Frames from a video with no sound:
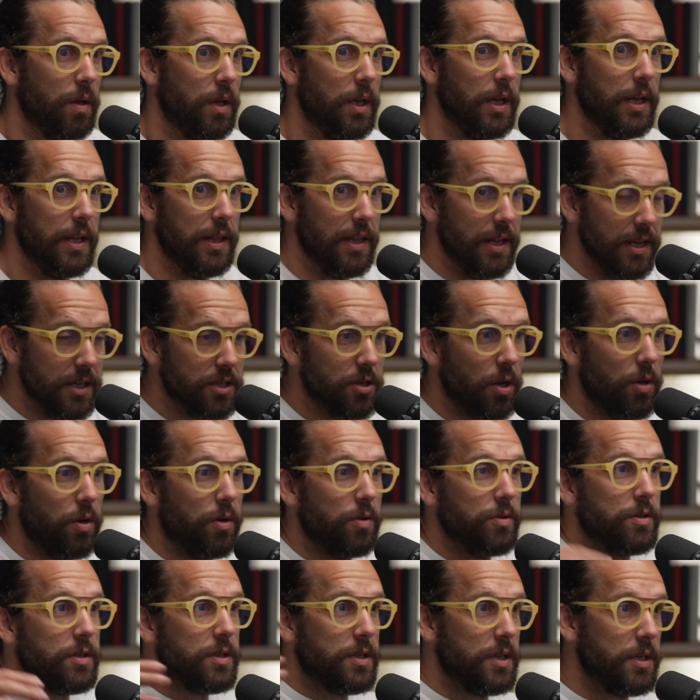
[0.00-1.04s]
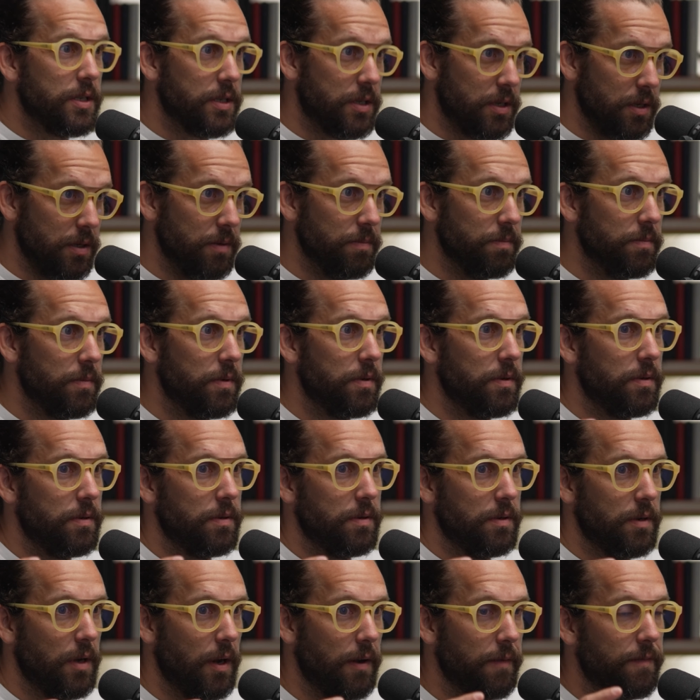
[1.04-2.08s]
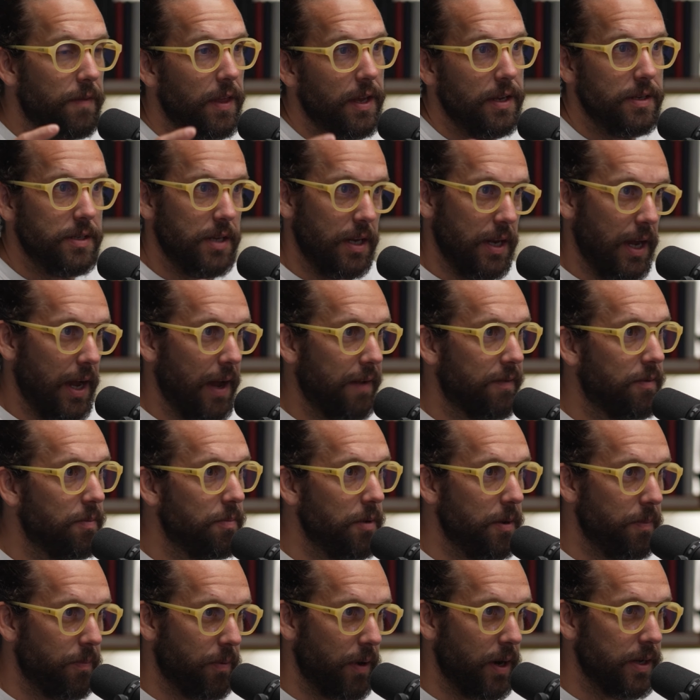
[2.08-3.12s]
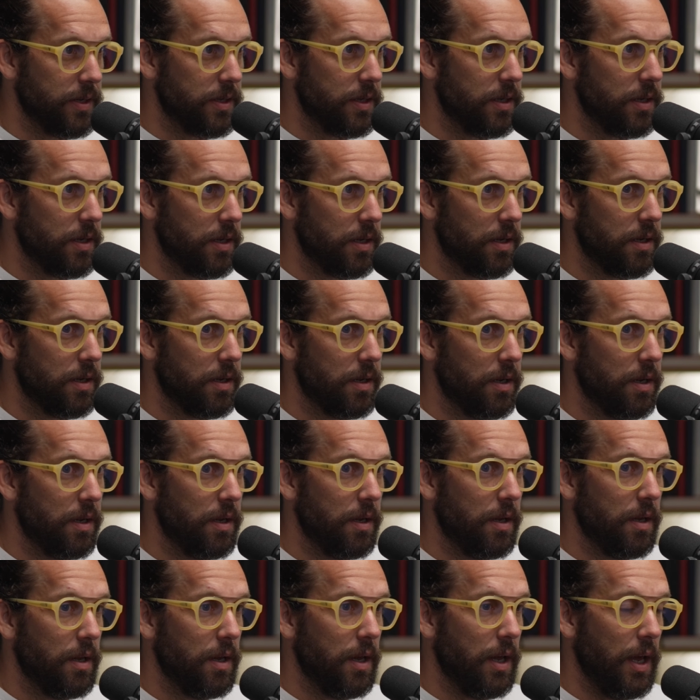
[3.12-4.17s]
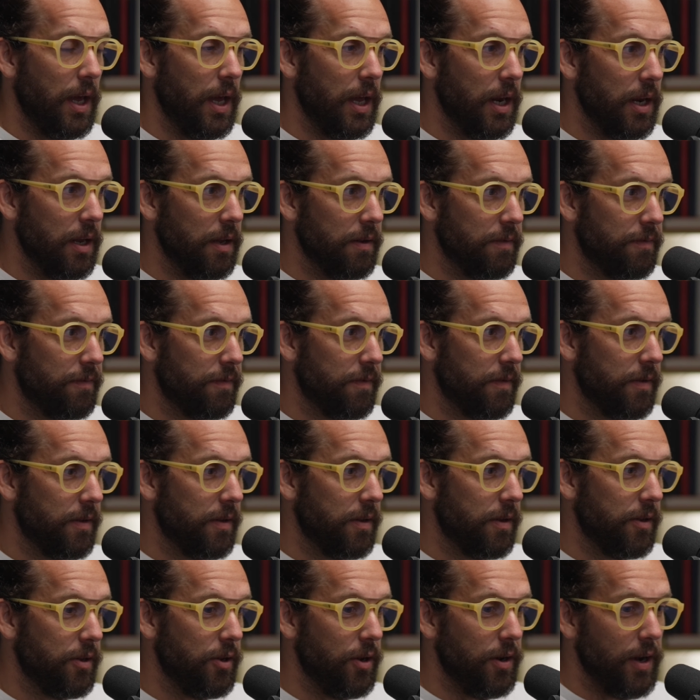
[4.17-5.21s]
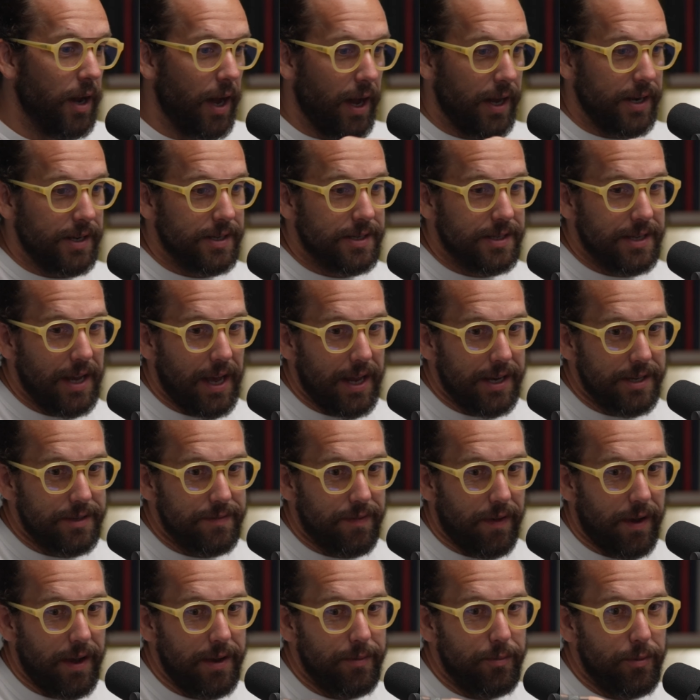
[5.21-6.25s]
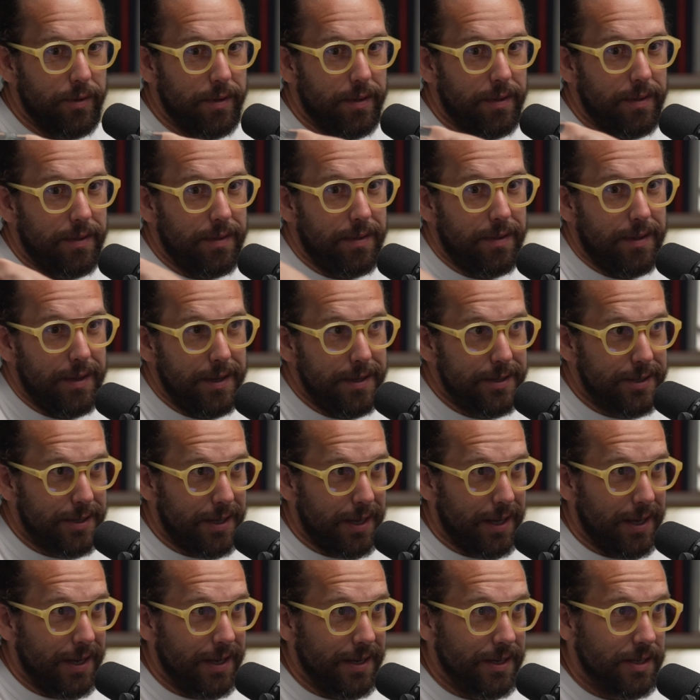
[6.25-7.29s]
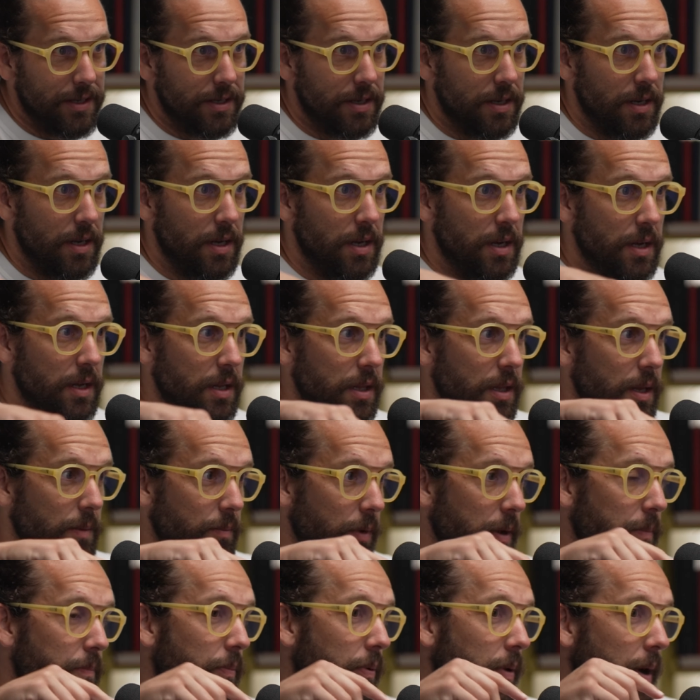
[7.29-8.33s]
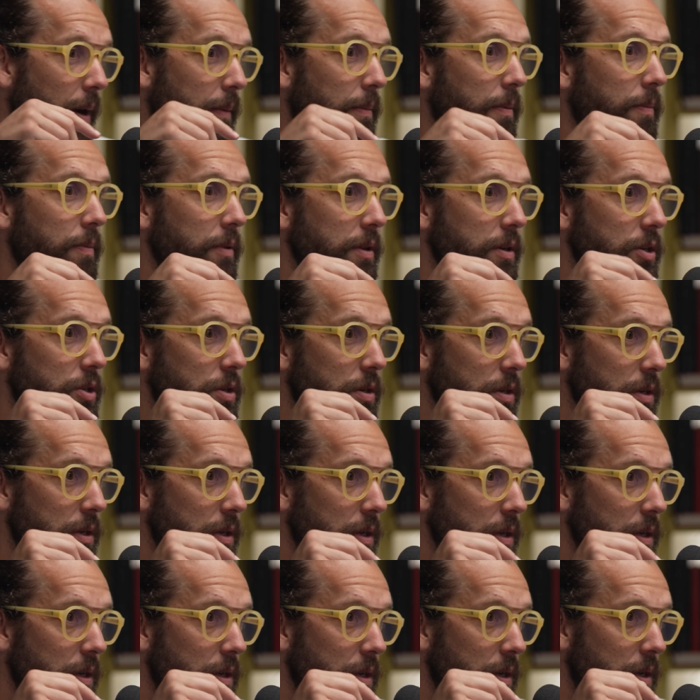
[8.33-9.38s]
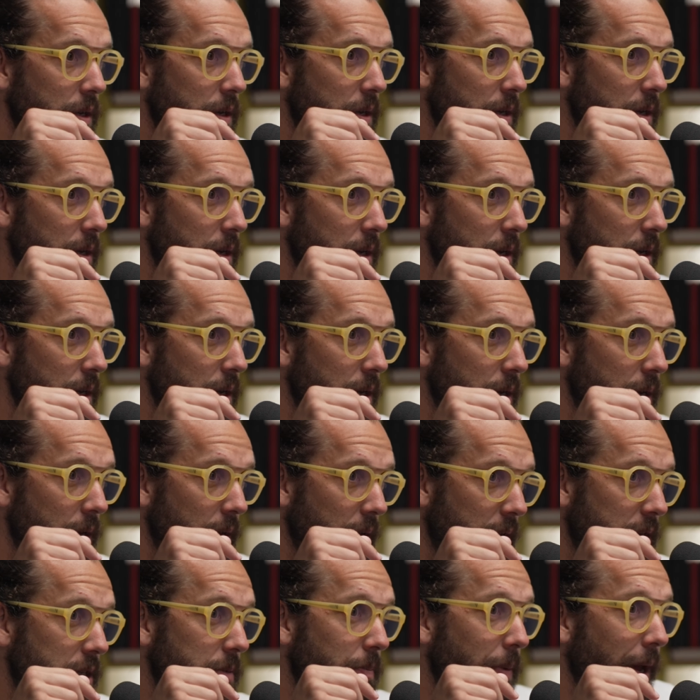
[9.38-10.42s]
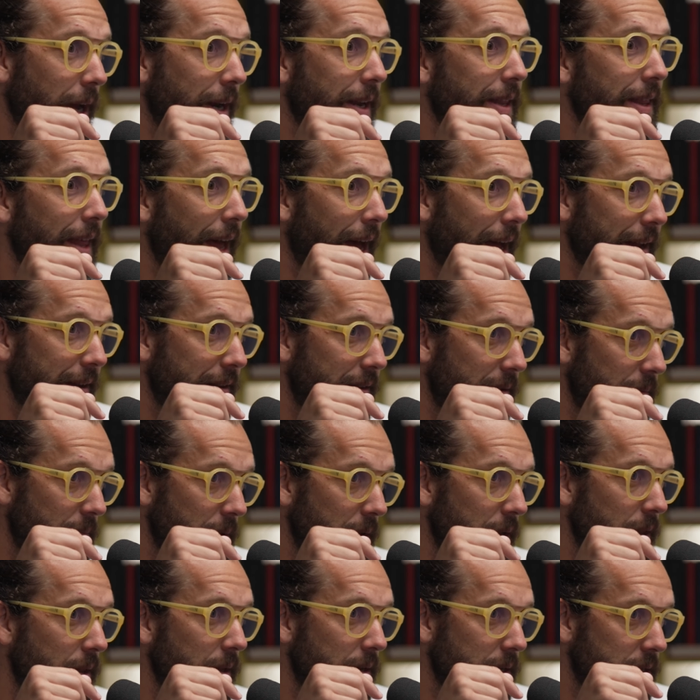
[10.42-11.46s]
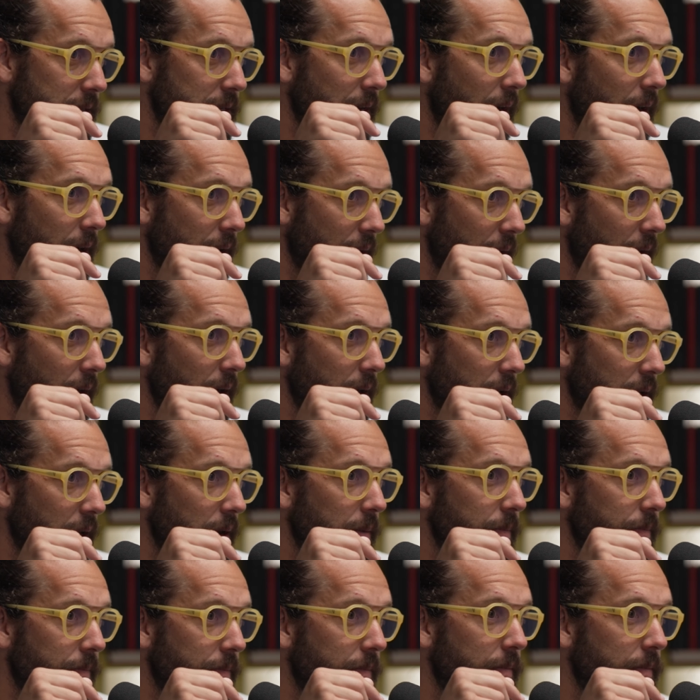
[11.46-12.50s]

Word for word: in this whole system of things that have to be present. Mm -hmm. And if you're not satisfied with these things, then we probably shouldn't expect that to be the desired outcome.